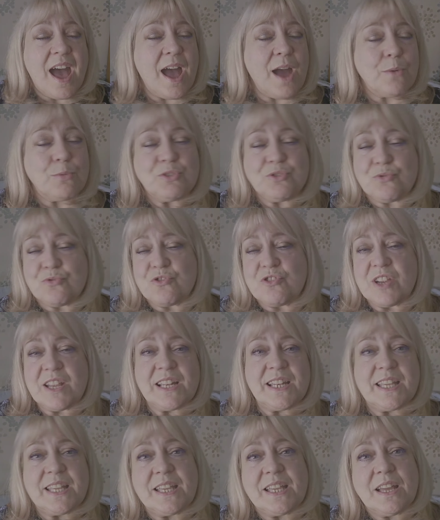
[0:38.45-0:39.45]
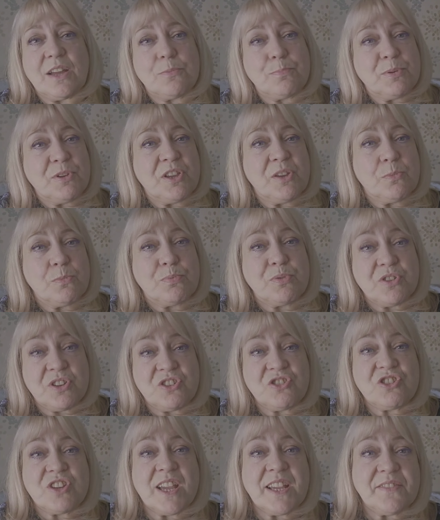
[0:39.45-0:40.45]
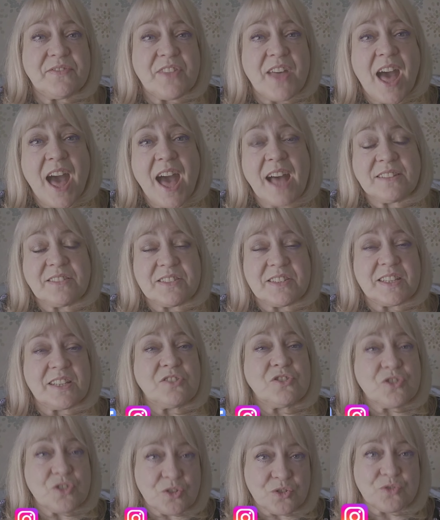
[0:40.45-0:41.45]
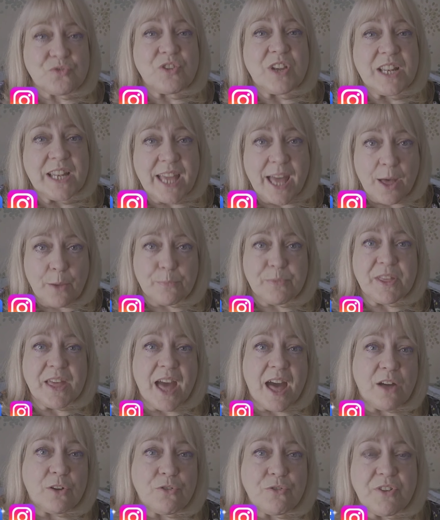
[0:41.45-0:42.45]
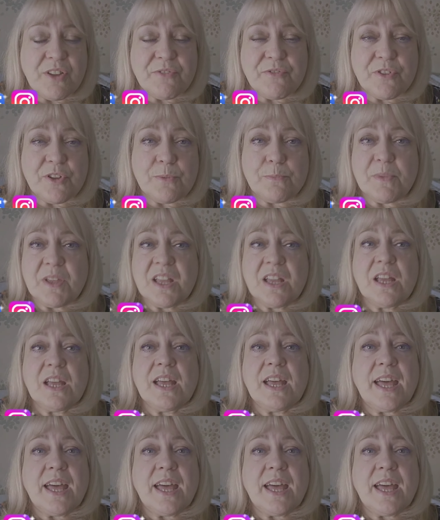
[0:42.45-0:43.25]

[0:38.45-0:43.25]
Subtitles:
I would really appreciate that. It does really help the algorithm.